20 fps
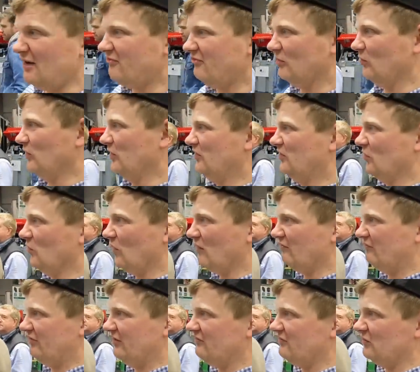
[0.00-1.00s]
think the
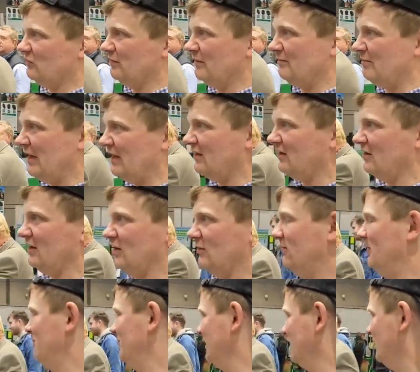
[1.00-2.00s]
150 would be better, a little
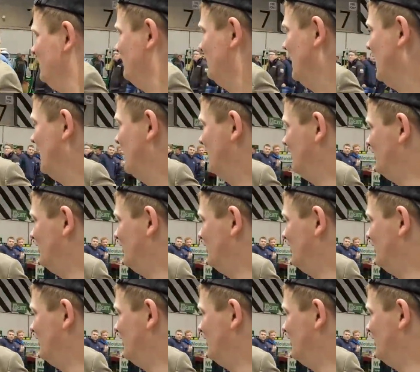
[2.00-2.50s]
bit bigger, and